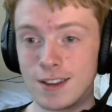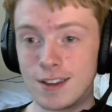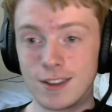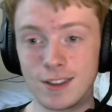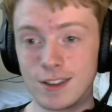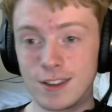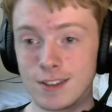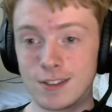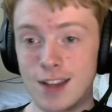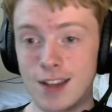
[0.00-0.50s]

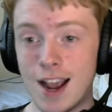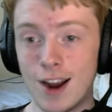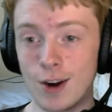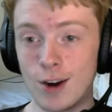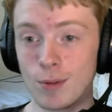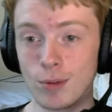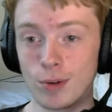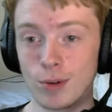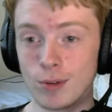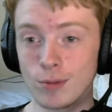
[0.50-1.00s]
The
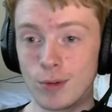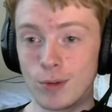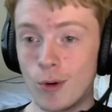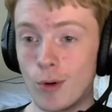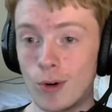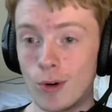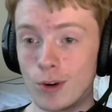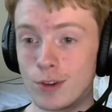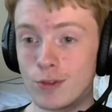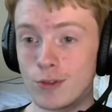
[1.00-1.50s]
terrible
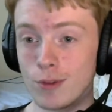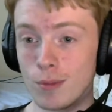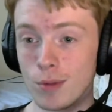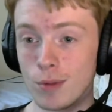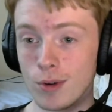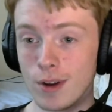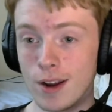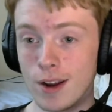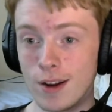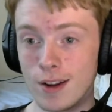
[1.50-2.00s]
orgs from
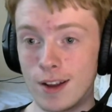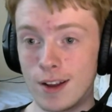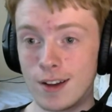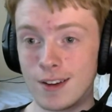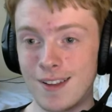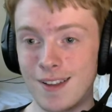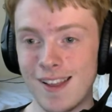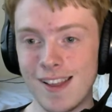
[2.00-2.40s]
Bulgaria.